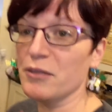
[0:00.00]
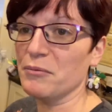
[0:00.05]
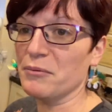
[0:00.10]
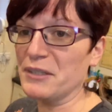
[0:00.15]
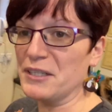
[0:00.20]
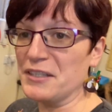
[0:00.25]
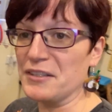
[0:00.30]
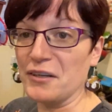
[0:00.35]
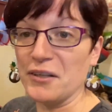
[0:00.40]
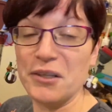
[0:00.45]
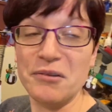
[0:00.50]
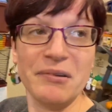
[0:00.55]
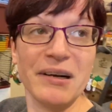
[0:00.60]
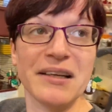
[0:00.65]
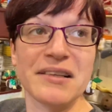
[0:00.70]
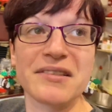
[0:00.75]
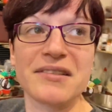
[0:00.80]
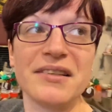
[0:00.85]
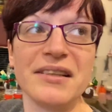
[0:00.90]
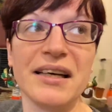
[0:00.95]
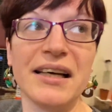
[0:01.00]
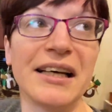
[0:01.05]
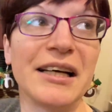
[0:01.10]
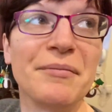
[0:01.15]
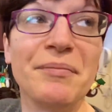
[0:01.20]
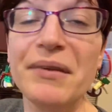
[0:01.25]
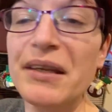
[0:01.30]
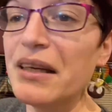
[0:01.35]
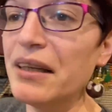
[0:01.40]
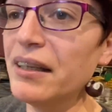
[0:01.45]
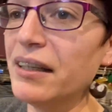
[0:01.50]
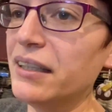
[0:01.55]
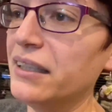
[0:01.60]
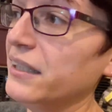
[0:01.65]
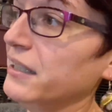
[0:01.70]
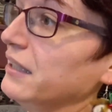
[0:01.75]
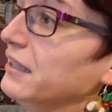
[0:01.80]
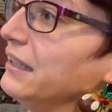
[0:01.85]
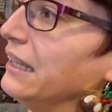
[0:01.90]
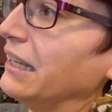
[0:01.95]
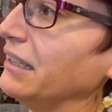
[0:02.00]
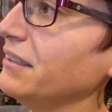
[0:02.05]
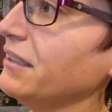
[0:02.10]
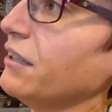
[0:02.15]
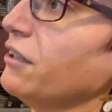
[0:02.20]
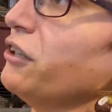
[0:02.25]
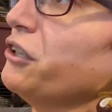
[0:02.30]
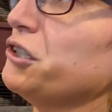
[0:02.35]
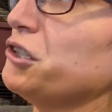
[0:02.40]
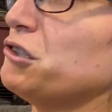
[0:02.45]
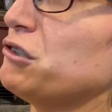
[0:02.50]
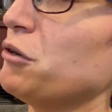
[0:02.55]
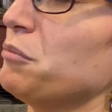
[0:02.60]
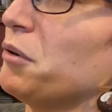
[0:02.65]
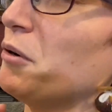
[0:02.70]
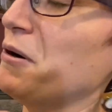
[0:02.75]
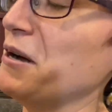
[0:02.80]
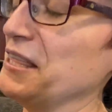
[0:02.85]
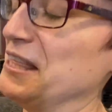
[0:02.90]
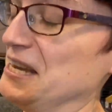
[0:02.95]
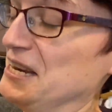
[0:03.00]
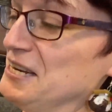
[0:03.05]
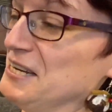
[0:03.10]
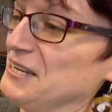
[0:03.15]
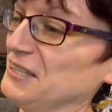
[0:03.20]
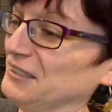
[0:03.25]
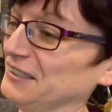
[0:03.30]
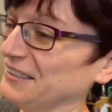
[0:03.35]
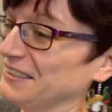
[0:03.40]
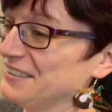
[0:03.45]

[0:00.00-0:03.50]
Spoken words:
which is all the rats that like to cause trouble with each other,